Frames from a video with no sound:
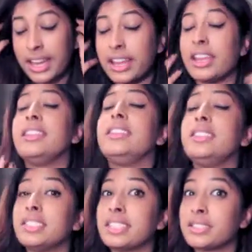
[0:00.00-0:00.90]
and I
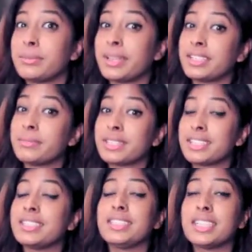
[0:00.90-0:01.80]
need to get to bed
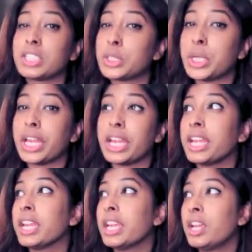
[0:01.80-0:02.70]
because yesterday
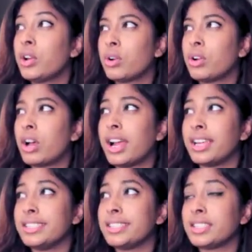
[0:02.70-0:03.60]

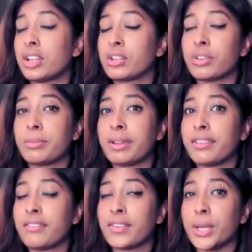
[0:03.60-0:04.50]
I did not go to bed
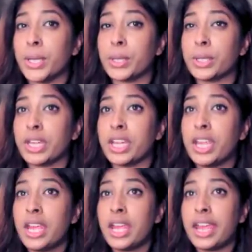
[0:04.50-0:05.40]
very early
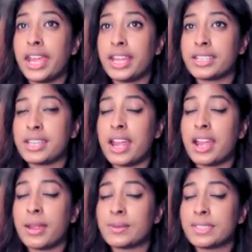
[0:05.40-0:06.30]
and
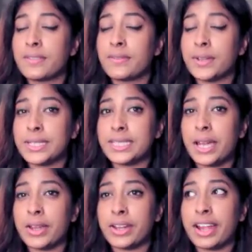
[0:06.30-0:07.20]
I was very
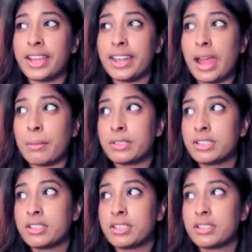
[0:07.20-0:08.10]
tired. I napped
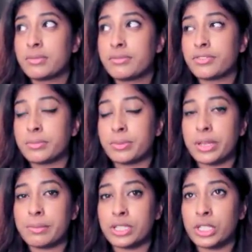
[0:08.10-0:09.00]
for pretty
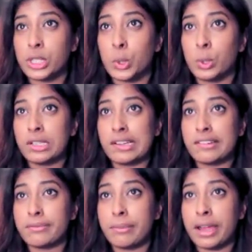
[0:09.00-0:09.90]
much the whole
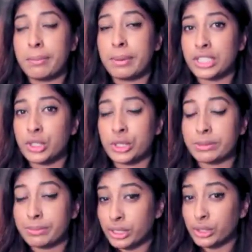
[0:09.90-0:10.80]
of my bus trip
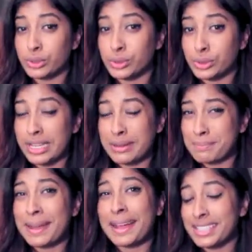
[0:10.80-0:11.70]
to school and
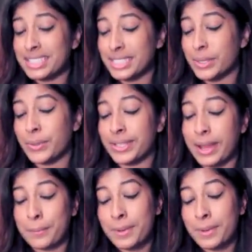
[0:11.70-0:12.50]
back. So yeah,